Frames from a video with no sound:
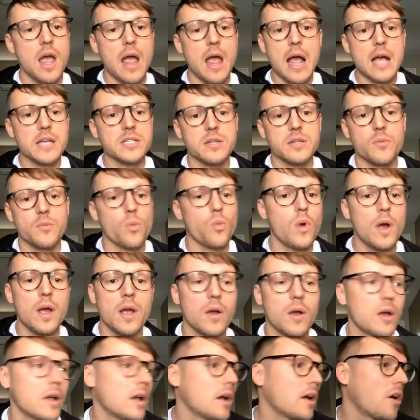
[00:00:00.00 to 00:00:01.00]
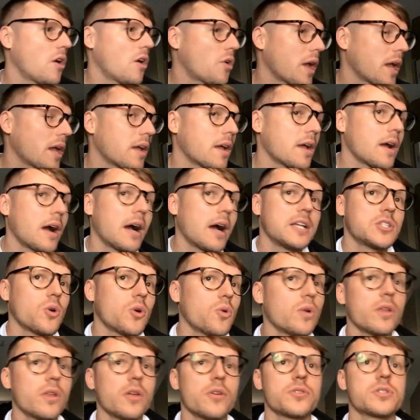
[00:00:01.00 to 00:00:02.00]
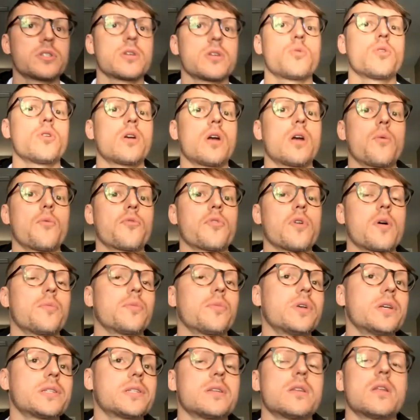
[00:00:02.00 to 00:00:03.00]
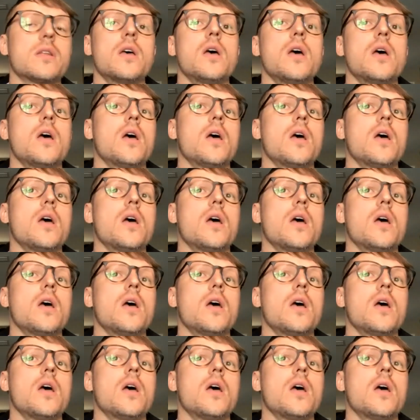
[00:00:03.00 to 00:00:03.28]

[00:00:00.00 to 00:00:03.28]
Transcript: Ask them what, okay, I totally understand where you're coming from. Listen,